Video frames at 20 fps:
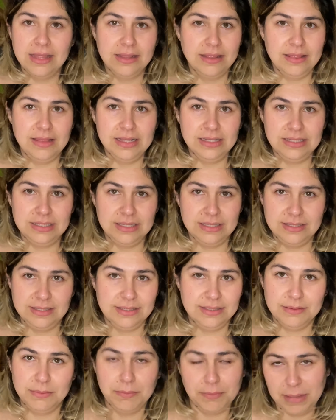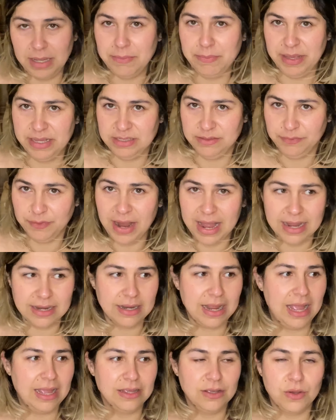This is my best friend.
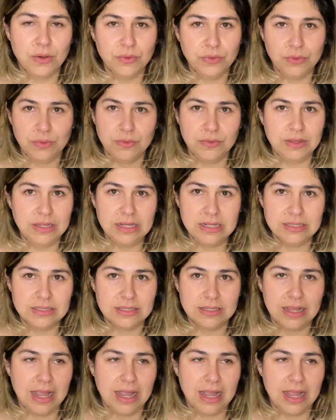I go through these.